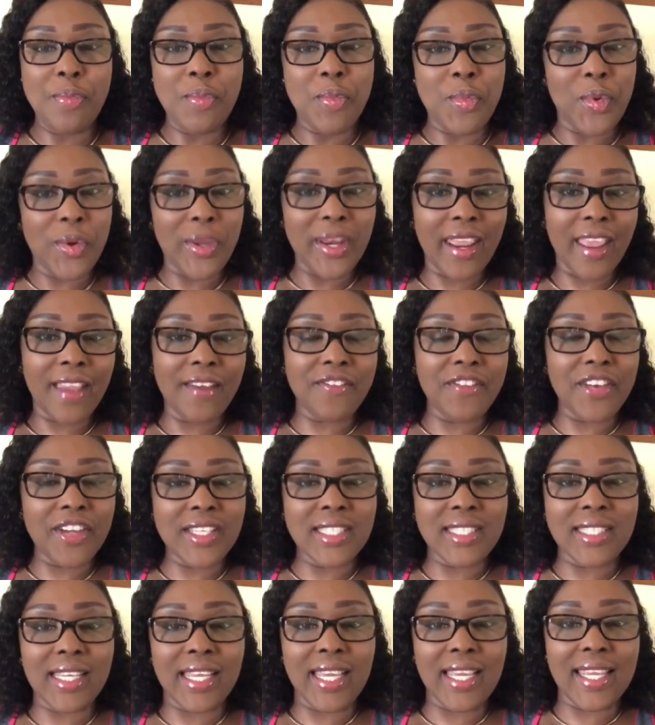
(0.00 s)
morning,
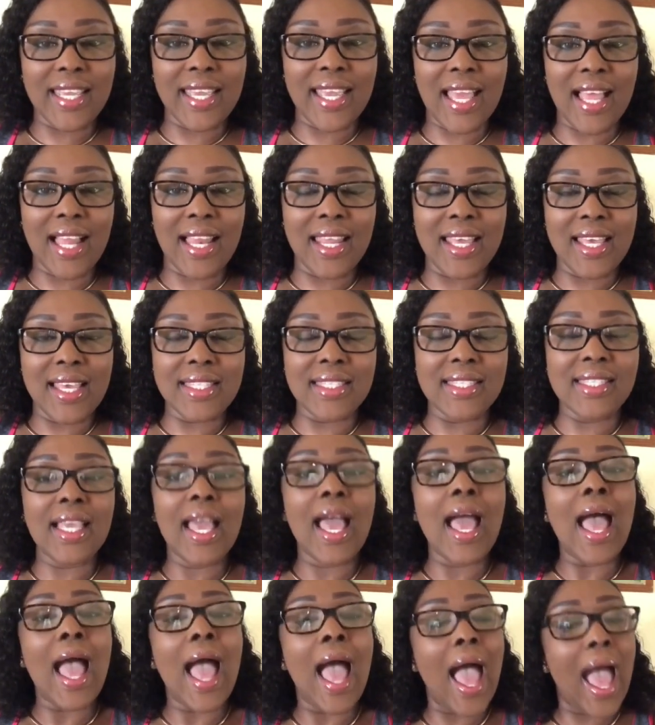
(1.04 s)
First Lady Ellis.
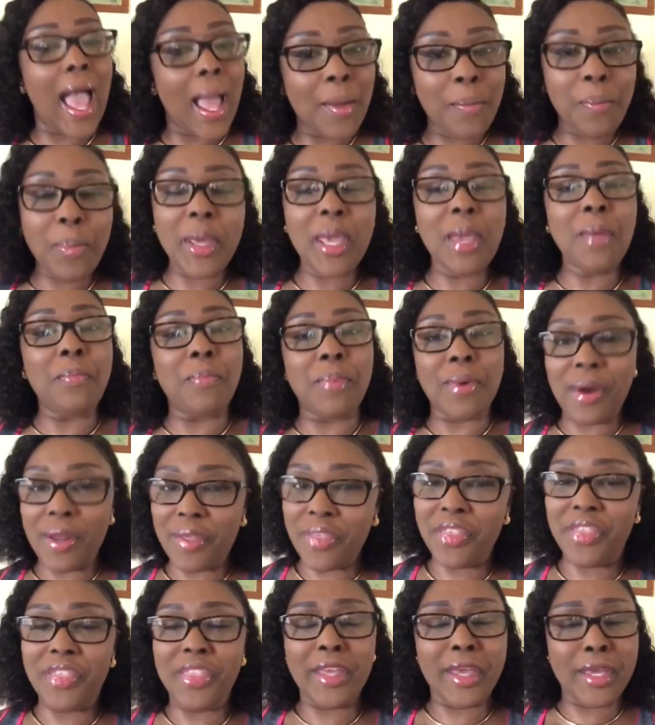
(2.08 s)
Happy
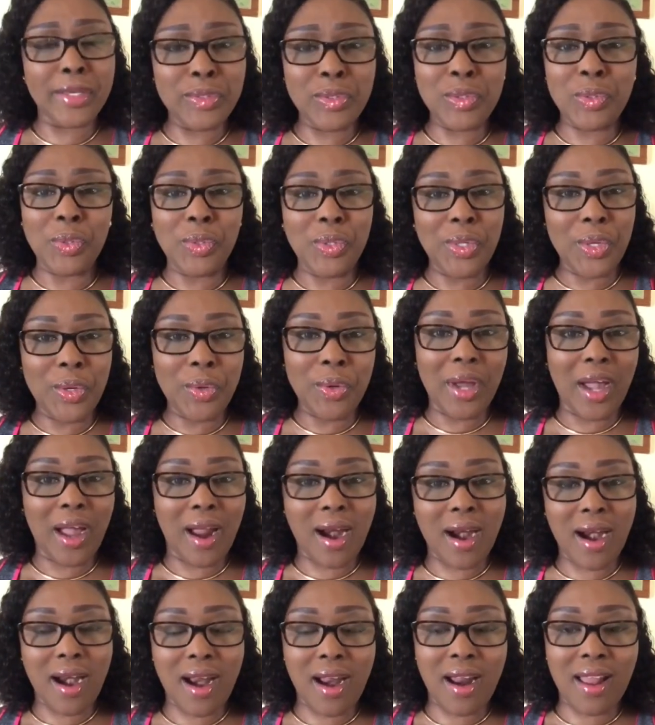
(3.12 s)
birthday to you,
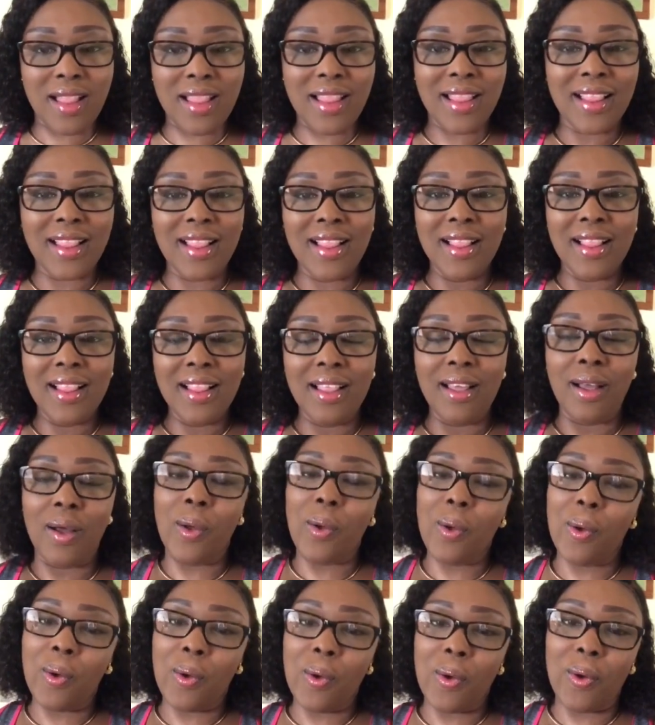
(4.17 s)
girl.
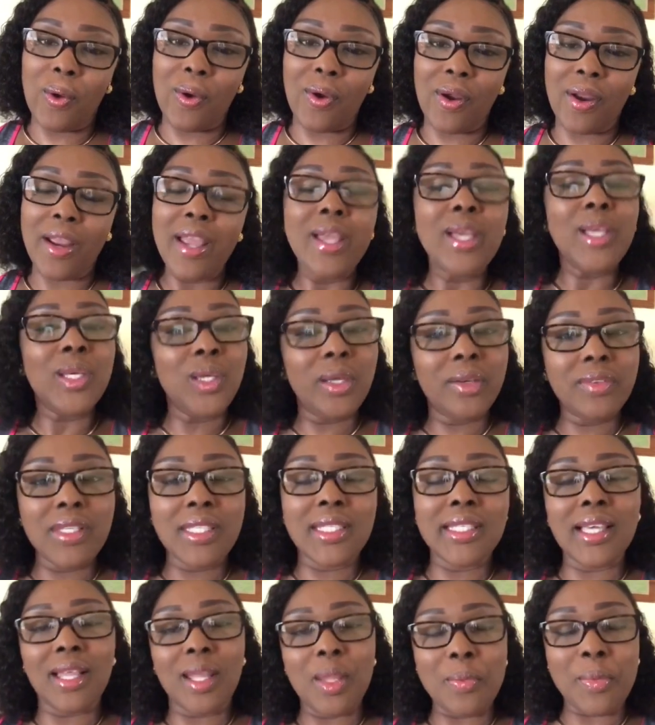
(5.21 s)
Or you have to
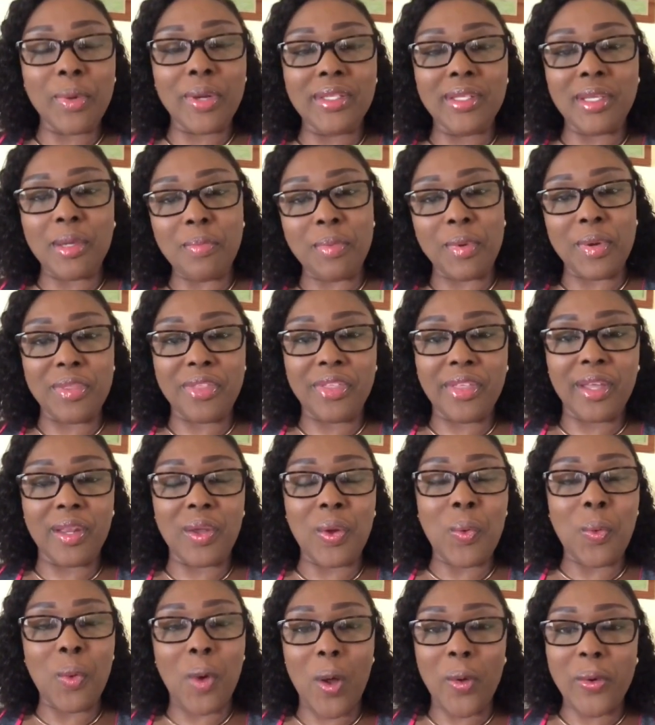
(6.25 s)
celebrate your birthday in
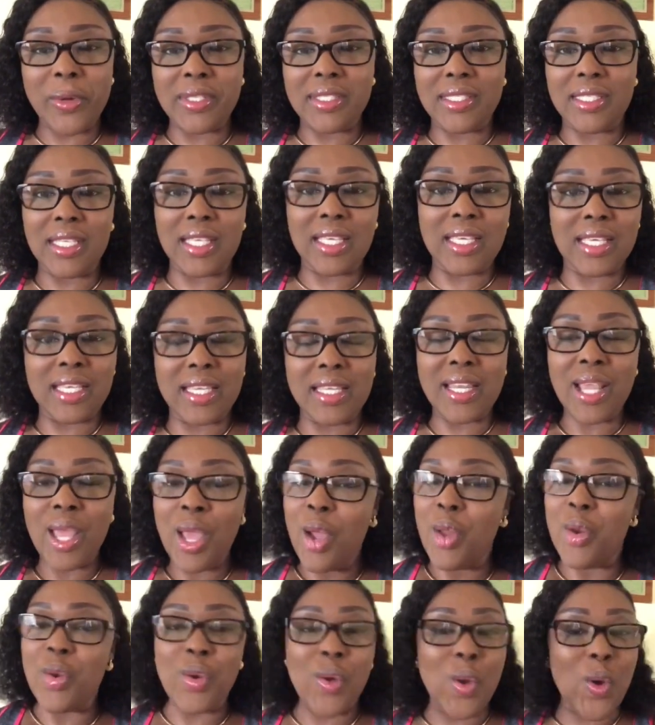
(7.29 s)
quarantine.
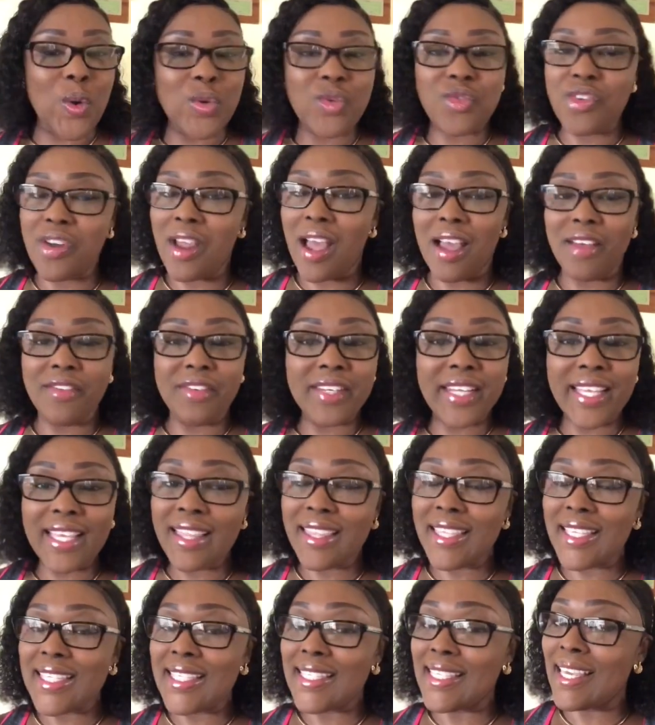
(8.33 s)
No
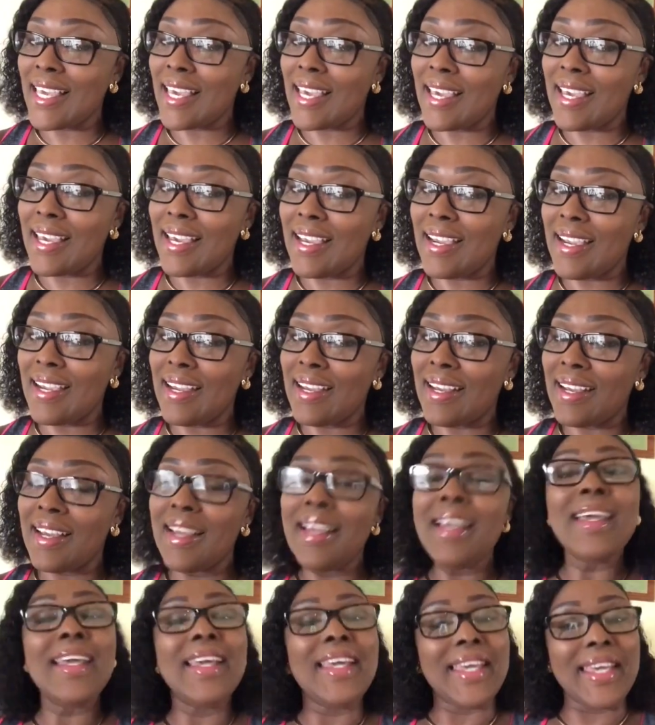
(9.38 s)
traveling this year.
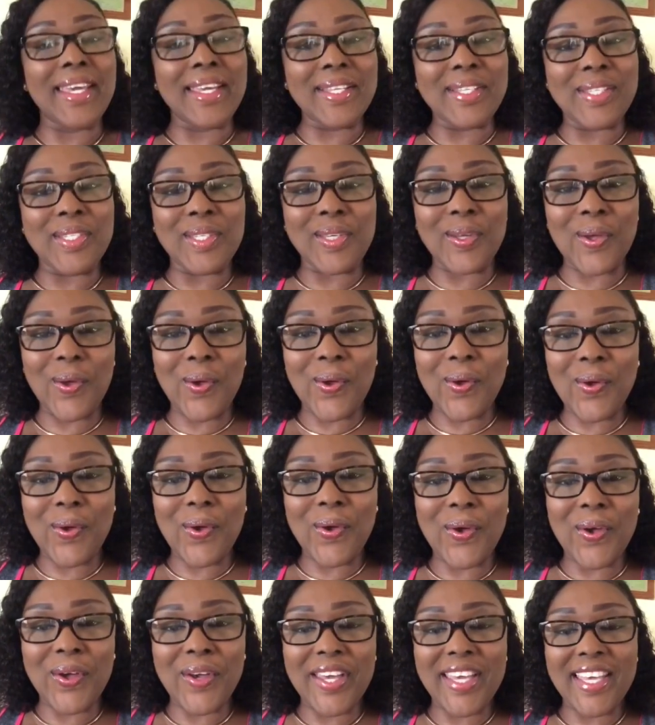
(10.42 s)

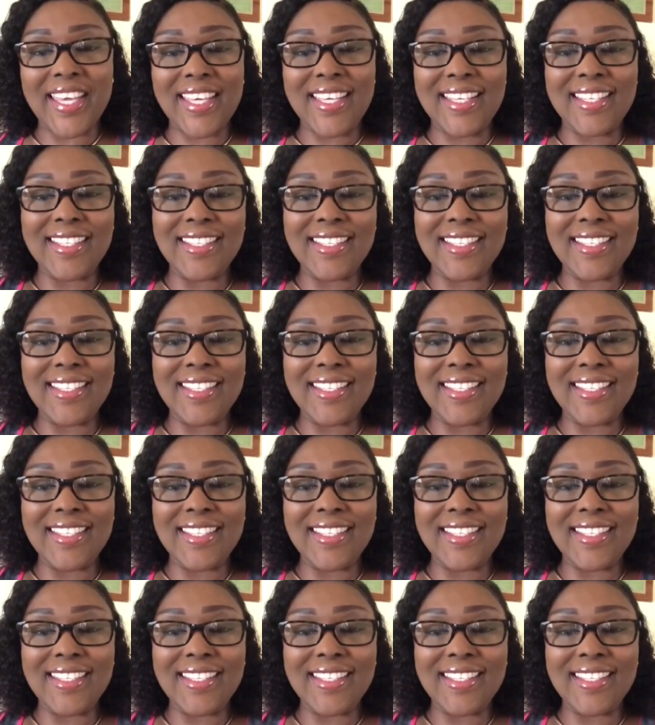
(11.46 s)
Enjoy.